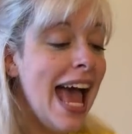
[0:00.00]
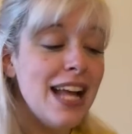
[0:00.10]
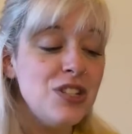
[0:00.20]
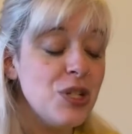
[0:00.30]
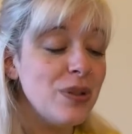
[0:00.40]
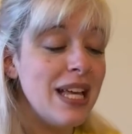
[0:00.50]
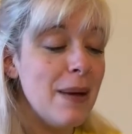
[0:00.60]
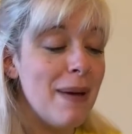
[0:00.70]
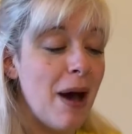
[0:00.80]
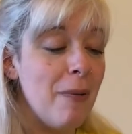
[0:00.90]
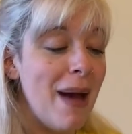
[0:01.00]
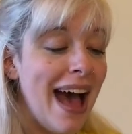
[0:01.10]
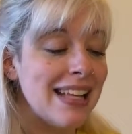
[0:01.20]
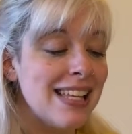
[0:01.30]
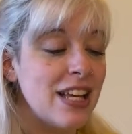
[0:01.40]
and Julia Bell
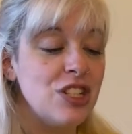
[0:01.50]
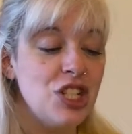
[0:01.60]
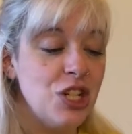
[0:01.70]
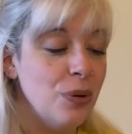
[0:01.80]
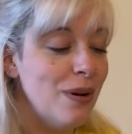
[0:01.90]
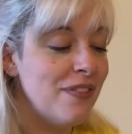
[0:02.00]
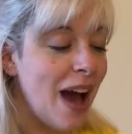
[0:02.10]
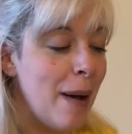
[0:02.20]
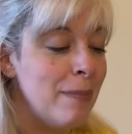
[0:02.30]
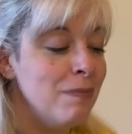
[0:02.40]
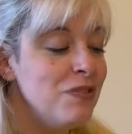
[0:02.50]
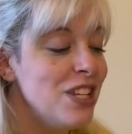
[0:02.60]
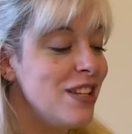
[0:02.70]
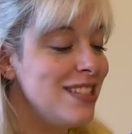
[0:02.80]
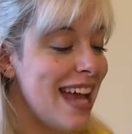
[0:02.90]
passing a chew of gum
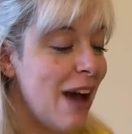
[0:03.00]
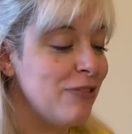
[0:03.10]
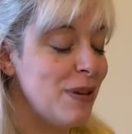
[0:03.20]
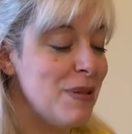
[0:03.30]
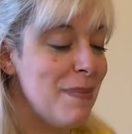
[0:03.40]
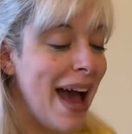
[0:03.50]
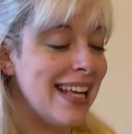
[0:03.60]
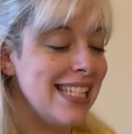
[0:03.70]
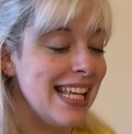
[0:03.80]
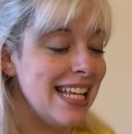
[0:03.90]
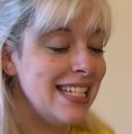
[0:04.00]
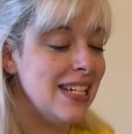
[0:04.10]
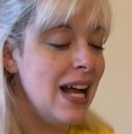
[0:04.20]
down from the back seat.